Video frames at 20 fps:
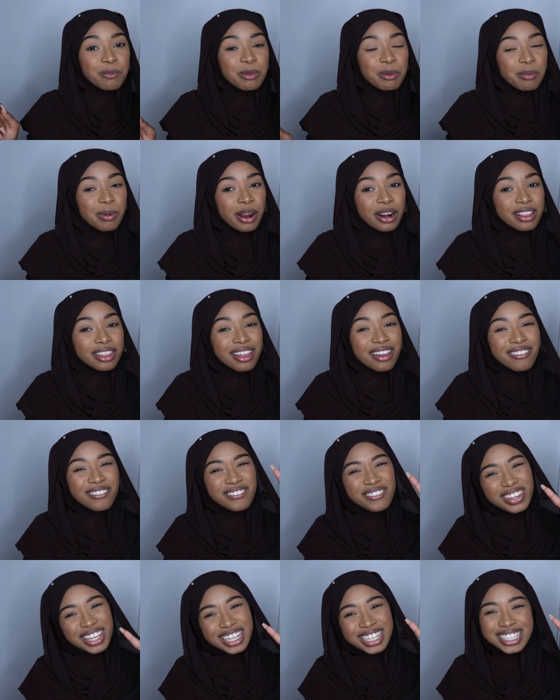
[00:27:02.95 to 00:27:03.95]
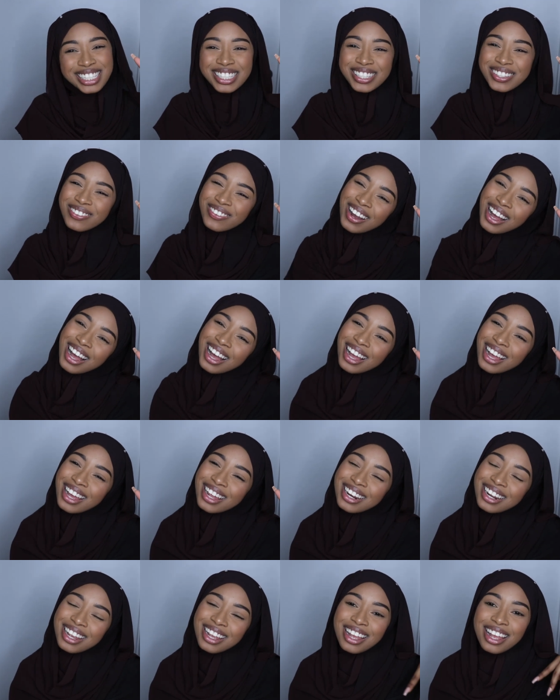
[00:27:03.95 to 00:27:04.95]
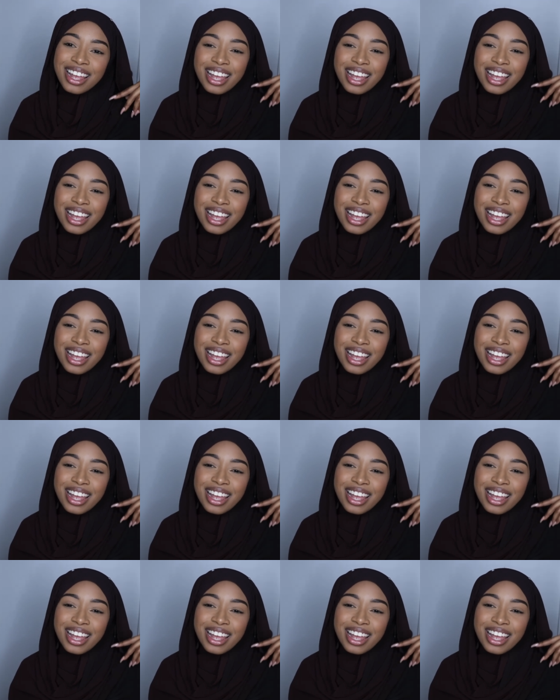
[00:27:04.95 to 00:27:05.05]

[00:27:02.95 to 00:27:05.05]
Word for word: can be part of the Fiq Squad.